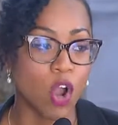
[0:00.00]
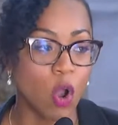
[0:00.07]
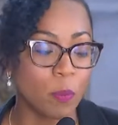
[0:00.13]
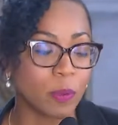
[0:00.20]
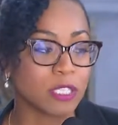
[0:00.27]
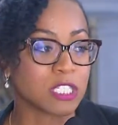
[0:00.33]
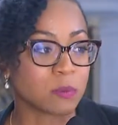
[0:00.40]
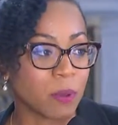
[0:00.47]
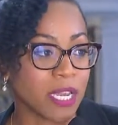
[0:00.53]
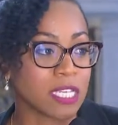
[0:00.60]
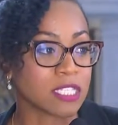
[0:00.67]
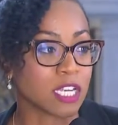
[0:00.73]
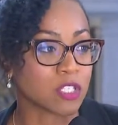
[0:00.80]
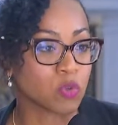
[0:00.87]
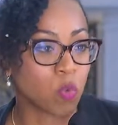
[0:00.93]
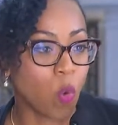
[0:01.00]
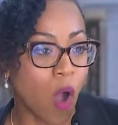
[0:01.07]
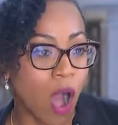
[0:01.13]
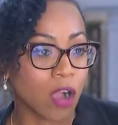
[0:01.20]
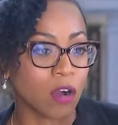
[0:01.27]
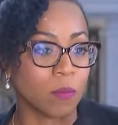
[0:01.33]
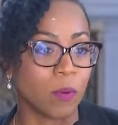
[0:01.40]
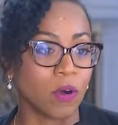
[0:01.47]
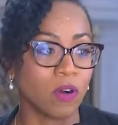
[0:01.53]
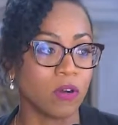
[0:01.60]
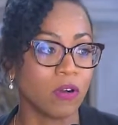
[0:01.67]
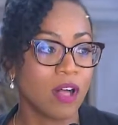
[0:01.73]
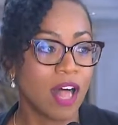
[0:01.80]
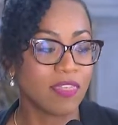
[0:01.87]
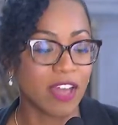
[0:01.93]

open space that's walkable,